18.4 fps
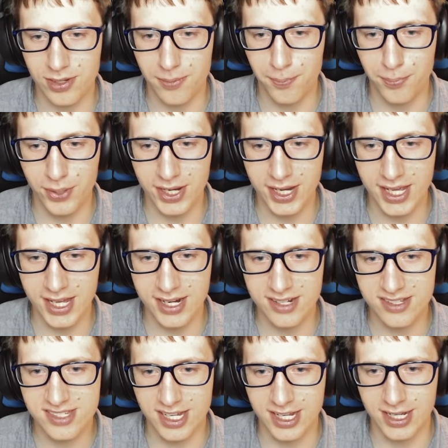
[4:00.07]
Banana
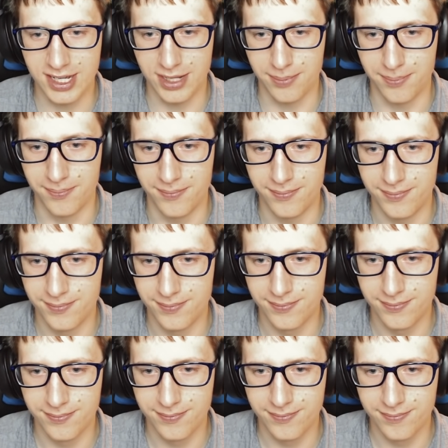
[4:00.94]
time!
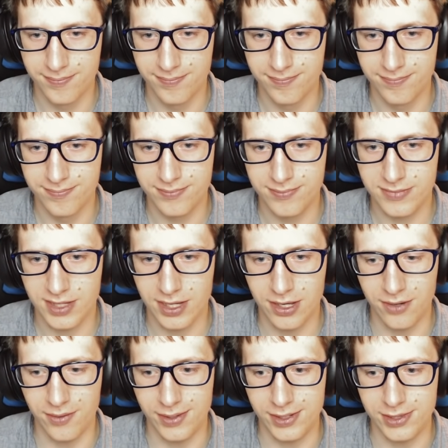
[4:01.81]

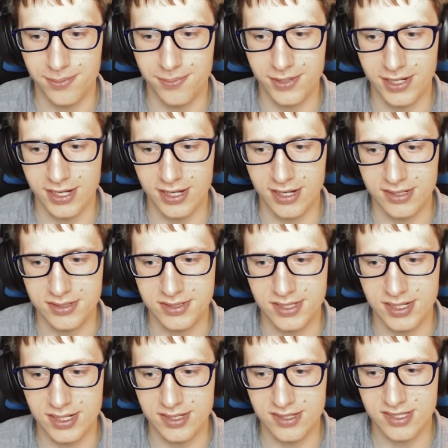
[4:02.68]
Alright, the banana
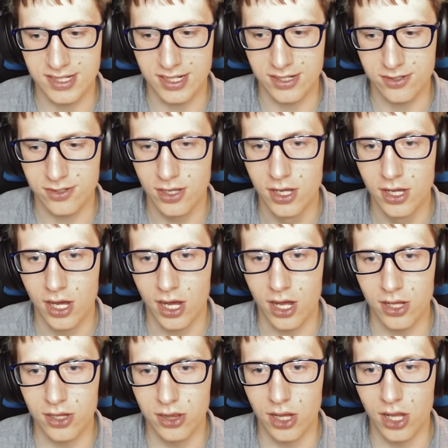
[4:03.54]
didn't stand a
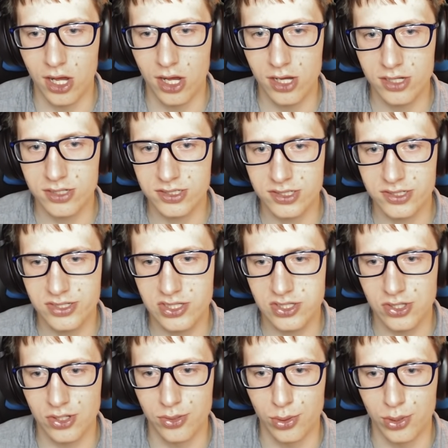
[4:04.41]
long
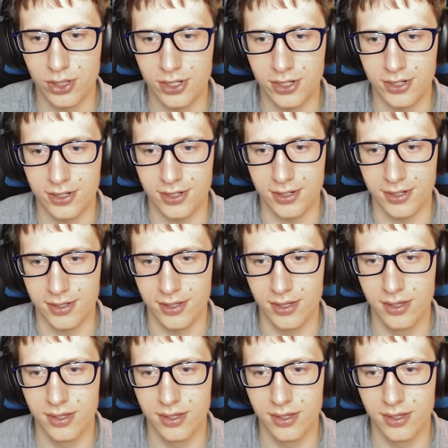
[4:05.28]
sword.